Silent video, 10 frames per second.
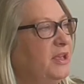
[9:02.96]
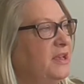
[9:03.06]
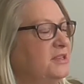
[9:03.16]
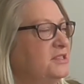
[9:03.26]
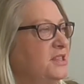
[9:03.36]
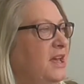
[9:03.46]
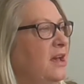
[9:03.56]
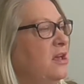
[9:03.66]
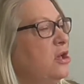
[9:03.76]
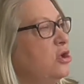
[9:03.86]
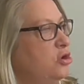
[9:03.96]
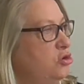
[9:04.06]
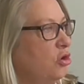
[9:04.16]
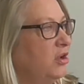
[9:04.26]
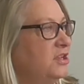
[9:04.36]
because the
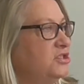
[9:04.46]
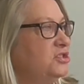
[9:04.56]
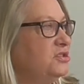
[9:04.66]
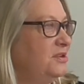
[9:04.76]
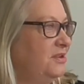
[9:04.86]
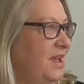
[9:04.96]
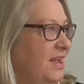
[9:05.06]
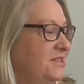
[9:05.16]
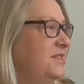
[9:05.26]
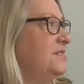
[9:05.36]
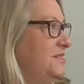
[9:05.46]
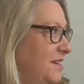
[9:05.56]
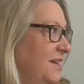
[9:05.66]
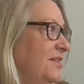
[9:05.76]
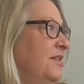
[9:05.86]
knowledge
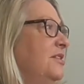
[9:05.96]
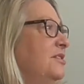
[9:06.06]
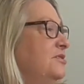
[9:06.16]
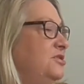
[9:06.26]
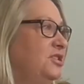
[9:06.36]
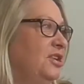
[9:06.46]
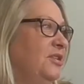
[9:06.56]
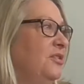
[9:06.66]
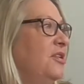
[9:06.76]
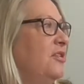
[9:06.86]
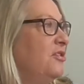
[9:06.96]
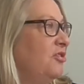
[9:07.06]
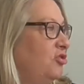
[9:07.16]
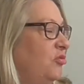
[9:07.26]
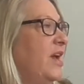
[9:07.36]
existing to
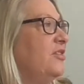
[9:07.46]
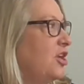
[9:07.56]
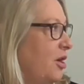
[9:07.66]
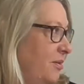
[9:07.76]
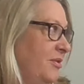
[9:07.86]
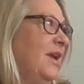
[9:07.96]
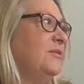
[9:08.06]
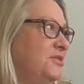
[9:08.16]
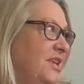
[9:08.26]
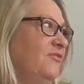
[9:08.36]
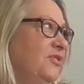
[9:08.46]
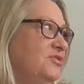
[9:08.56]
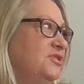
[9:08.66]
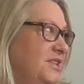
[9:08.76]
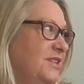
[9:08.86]
create the coherent narrative of that
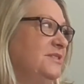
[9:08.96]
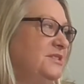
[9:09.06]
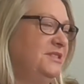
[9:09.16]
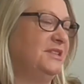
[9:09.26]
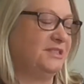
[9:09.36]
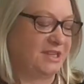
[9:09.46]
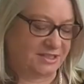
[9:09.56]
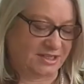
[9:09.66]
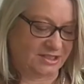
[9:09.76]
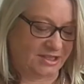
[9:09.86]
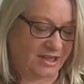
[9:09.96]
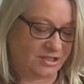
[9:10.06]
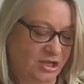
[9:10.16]
future didn't exist yet.